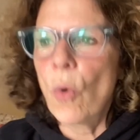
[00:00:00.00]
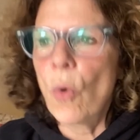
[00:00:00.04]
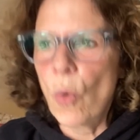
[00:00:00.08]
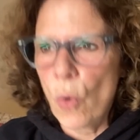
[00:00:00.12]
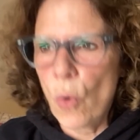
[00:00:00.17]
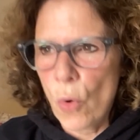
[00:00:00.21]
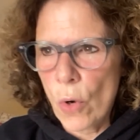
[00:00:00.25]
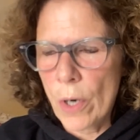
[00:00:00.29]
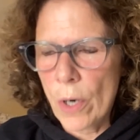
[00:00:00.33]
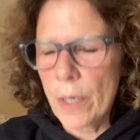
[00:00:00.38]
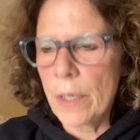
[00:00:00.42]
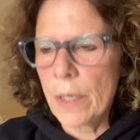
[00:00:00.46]

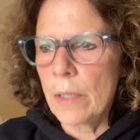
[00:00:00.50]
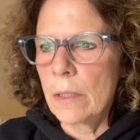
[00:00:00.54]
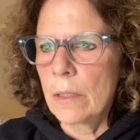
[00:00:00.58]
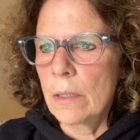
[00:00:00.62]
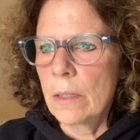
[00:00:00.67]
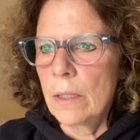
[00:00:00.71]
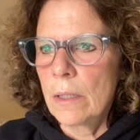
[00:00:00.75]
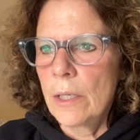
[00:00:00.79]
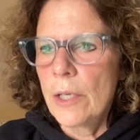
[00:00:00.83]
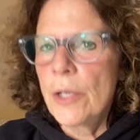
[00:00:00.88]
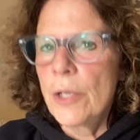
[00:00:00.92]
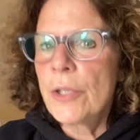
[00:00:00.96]
Or,
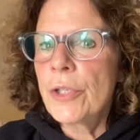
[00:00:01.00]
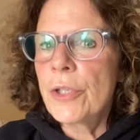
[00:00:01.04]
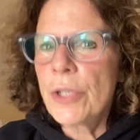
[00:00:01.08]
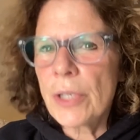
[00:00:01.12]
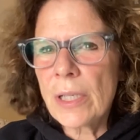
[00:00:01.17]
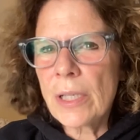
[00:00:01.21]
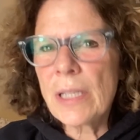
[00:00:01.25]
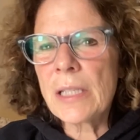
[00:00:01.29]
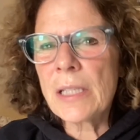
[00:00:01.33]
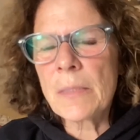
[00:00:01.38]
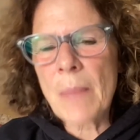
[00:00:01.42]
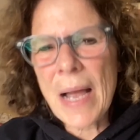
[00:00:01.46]

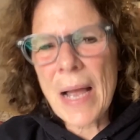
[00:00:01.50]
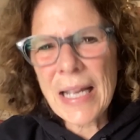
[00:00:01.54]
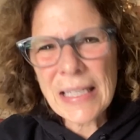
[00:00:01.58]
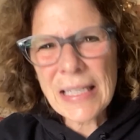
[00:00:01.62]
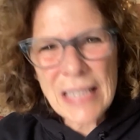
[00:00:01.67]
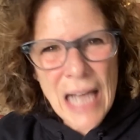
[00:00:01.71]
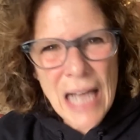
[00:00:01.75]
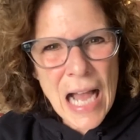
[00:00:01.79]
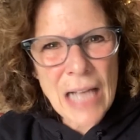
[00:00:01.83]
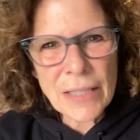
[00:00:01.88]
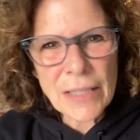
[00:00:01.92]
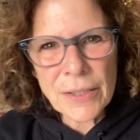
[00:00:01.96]
Jill, is my
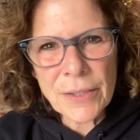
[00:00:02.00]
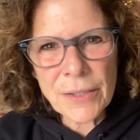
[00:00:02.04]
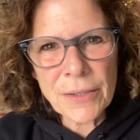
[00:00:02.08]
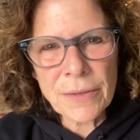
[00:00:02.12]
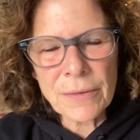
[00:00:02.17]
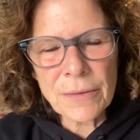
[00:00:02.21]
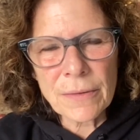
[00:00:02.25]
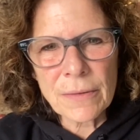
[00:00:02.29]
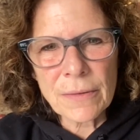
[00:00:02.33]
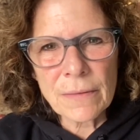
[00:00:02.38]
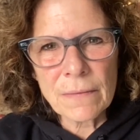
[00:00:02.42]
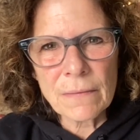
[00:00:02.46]

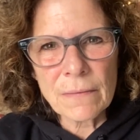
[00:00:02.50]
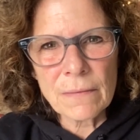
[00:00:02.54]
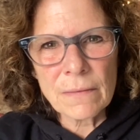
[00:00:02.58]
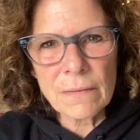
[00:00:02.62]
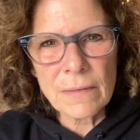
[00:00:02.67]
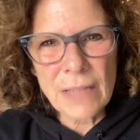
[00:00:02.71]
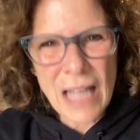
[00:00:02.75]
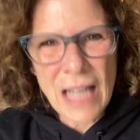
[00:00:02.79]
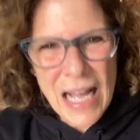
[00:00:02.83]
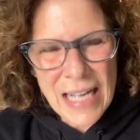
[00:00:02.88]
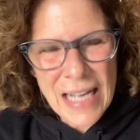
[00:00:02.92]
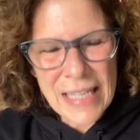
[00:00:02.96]
doctor
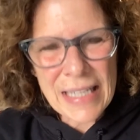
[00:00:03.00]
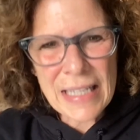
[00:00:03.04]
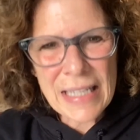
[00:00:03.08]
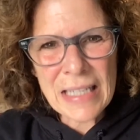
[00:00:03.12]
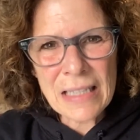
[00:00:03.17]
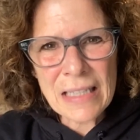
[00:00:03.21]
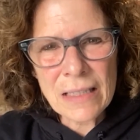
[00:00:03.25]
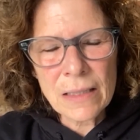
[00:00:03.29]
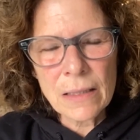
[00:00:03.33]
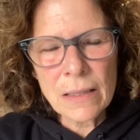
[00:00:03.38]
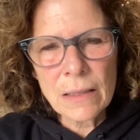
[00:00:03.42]
lying?